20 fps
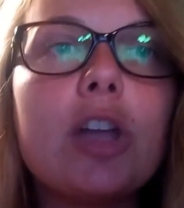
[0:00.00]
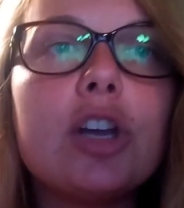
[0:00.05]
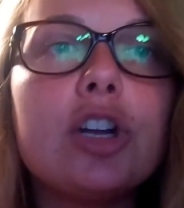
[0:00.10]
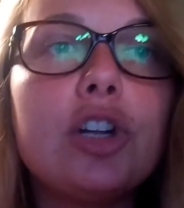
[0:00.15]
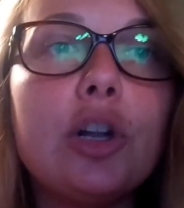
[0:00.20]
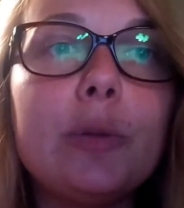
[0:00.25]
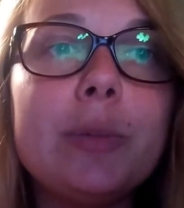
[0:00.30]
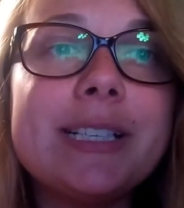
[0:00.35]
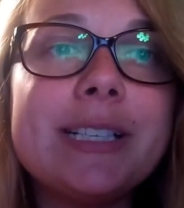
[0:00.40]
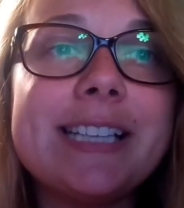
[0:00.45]

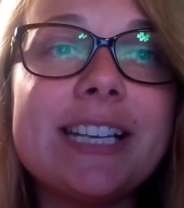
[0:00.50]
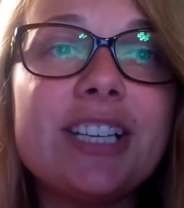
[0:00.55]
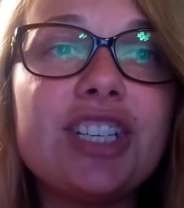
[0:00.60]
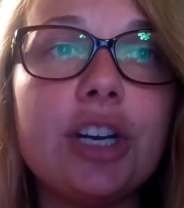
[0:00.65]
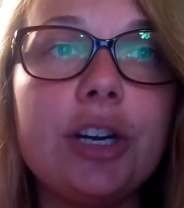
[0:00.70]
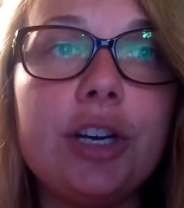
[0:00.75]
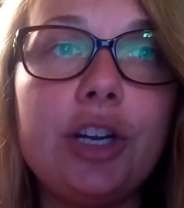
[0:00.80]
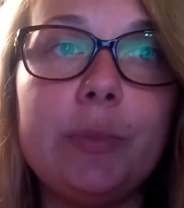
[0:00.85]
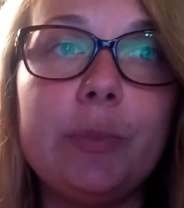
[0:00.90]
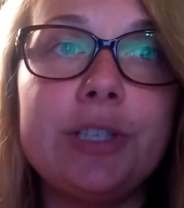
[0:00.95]
Globalization
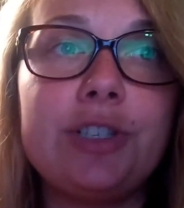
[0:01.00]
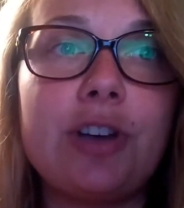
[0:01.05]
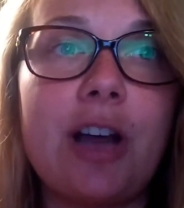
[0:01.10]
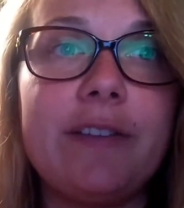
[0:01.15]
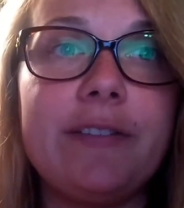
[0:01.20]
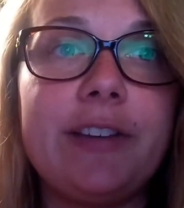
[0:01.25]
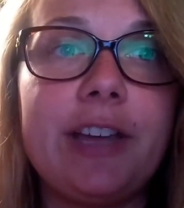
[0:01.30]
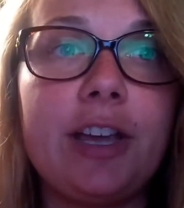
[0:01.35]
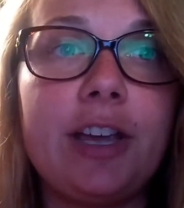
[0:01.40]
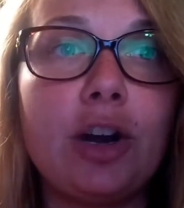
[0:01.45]
and human
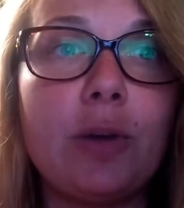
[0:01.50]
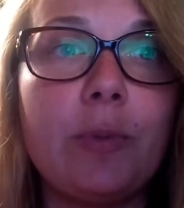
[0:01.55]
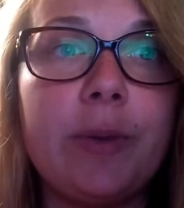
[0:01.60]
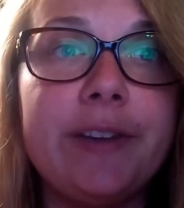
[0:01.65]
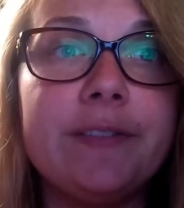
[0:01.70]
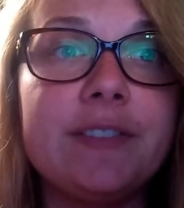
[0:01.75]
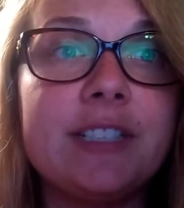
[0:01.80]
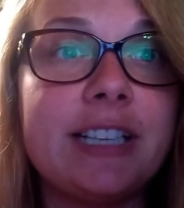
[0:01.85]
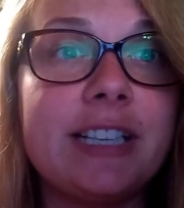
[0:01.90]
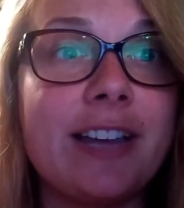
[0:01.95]
trafficking are
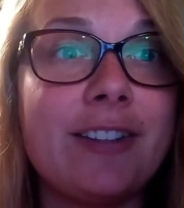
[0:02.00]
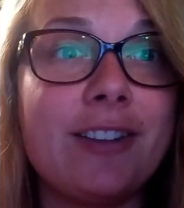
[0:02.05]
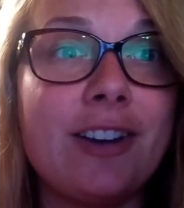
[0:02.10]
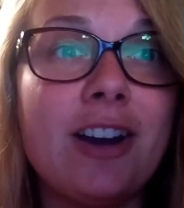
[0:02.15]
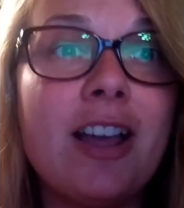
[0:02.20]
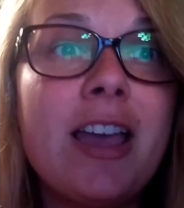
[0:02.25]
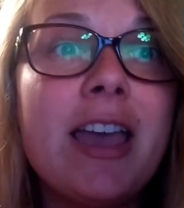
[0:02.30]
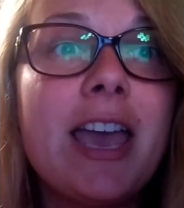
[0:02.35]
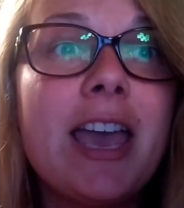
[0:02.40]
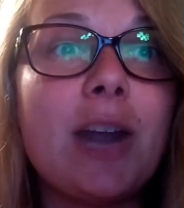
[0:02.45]
weaved
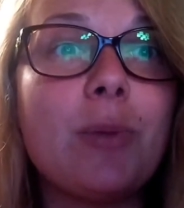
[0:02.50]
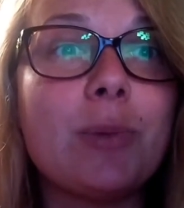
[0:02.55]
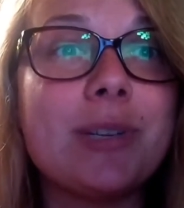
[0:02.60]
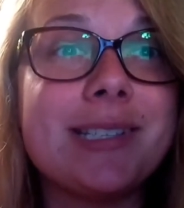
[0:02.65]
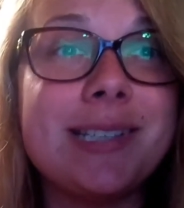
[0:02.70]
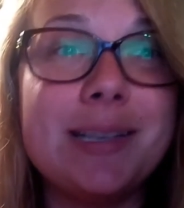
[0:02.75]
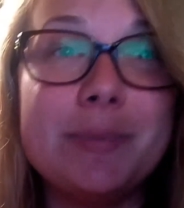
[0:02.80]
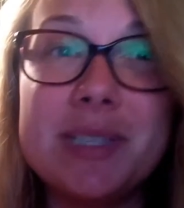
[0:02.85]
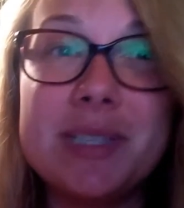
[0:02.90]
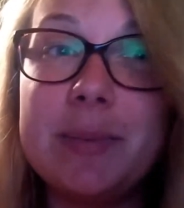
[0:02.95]
together in what
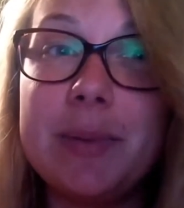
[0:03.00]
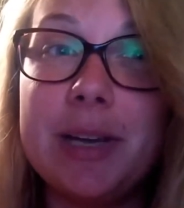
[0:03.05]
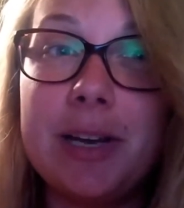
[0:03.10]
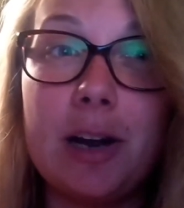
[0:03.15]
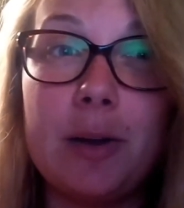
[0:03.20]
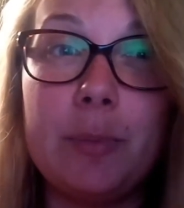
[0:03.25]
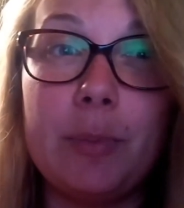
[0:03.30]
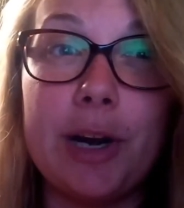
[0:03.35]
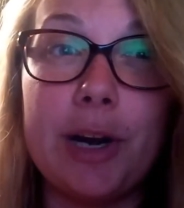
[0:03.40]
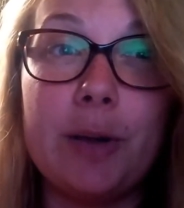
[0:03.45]
seems to be an
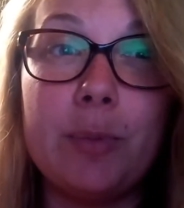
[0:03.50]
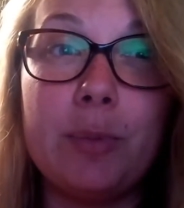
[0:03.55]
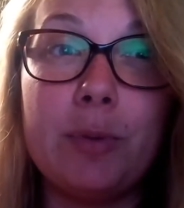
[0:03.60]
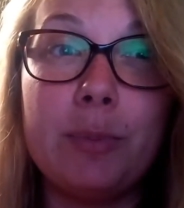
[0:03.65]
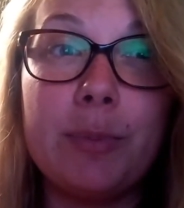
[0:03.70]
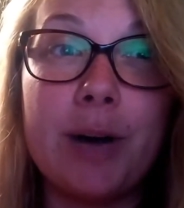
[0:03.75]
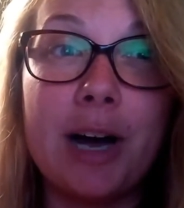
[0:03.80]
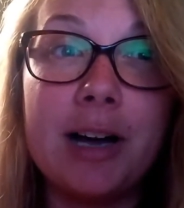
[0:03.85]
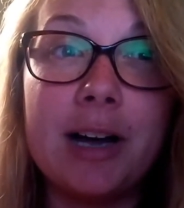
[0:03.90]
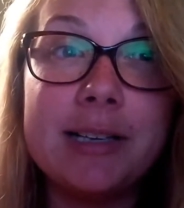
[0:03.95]
unbreakable
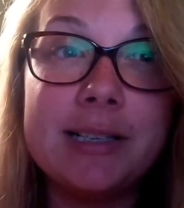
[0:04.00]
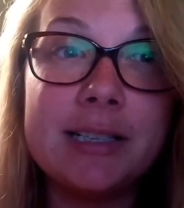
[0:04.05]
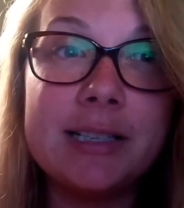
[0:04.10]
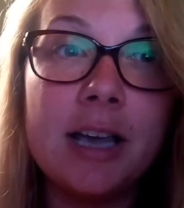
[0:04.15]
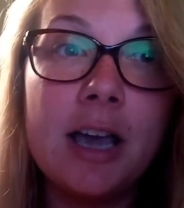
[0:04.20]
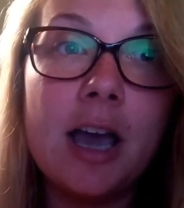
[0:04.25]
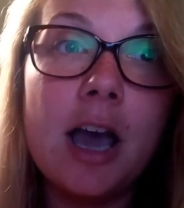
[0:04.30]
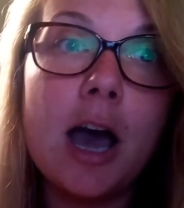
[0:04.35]
bond,